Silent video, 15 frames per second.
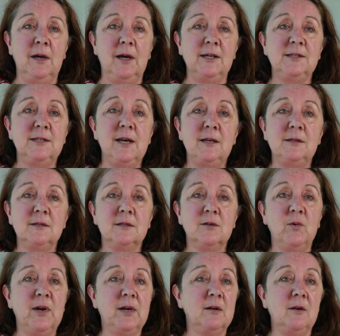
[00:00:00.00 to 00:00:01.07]
a 10
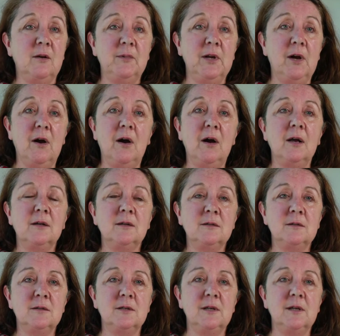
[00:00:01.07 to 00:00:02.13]
square kilometre
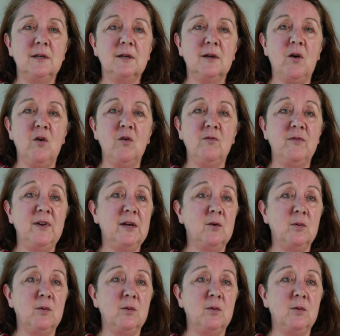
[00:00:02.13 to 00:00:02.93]
island in the Gulf in